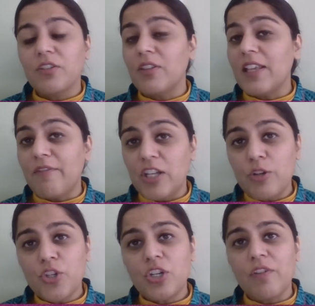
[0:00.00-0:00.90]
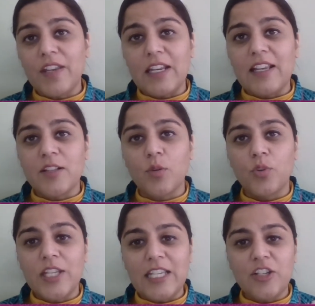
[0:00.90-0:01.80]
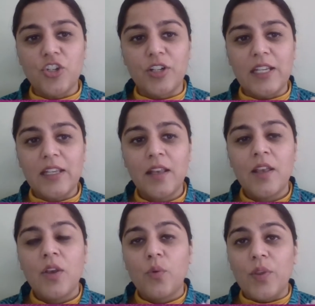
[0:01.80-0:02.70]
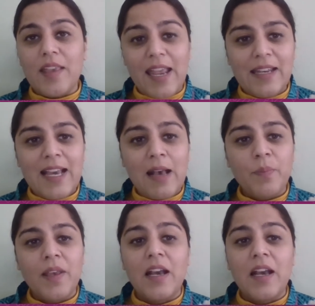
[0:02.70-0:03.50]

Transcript: to the evolution of India's ODE journey with NDAP,